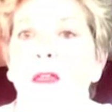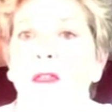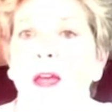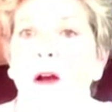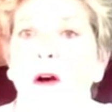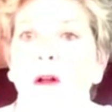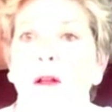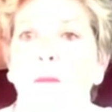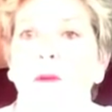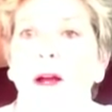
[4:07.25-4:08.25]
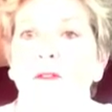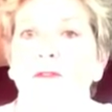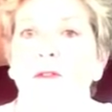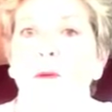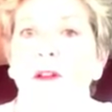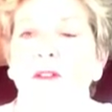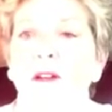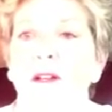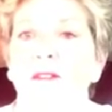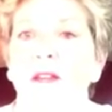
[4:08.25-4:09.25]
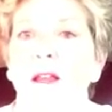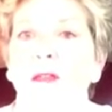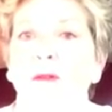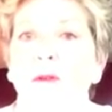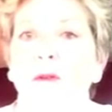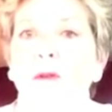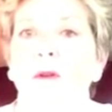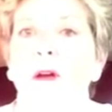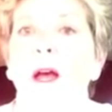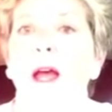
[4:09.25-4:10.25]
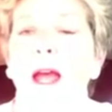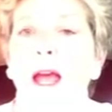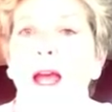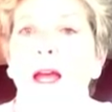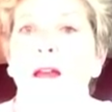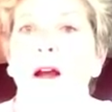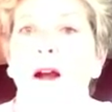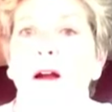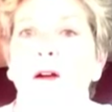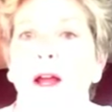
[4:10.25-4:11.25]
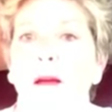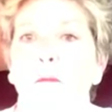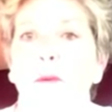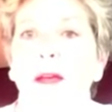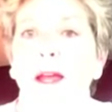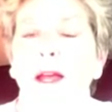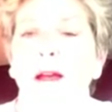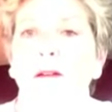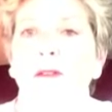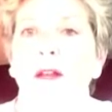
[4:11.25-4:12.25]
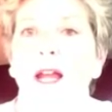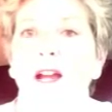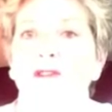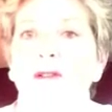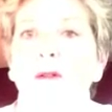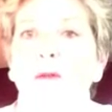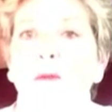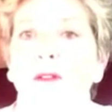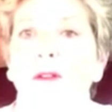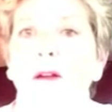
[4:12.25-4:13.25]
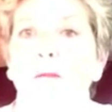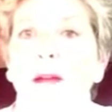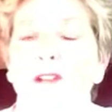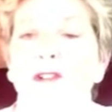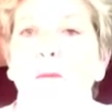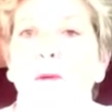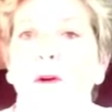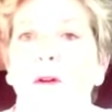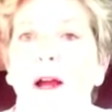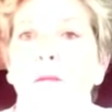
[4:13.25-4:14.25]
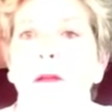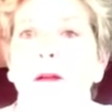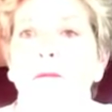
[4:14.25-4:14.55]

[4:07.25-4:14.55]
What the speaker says: They all applied for residency through NRMP, the National Resident Matching Program.